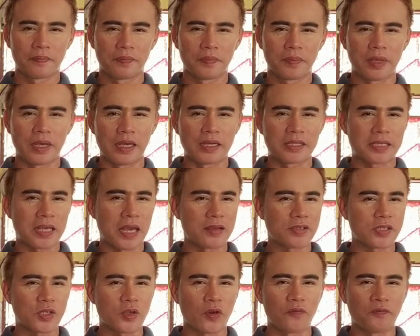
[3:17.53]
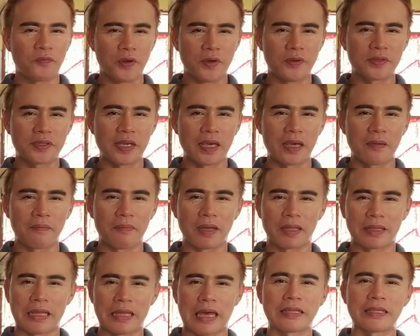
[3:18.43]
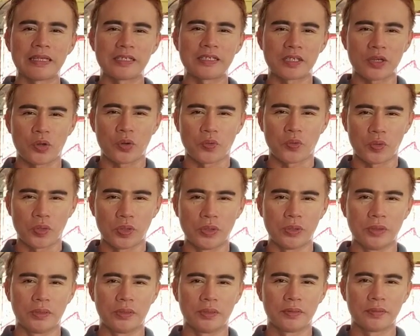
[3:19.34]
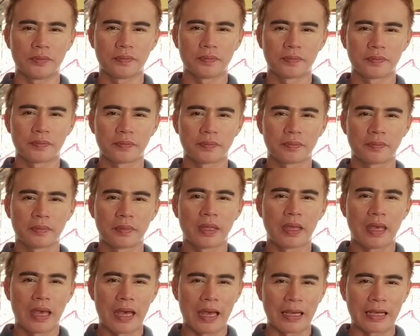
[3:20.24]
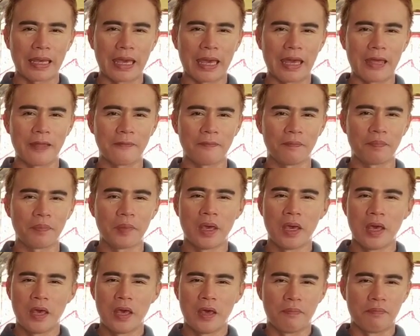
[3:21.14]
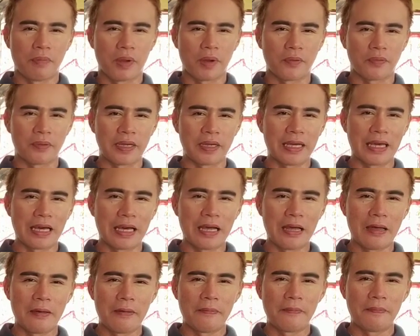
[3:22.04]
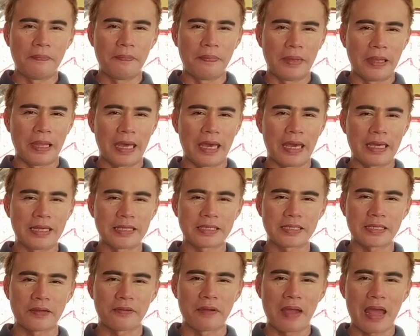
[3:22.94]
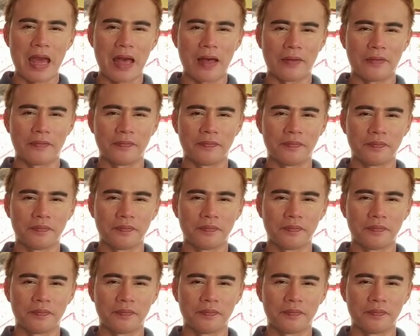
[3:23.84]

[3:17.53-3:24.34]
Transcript: It sounds confusing, but that is our rule. Again, Maria plays around.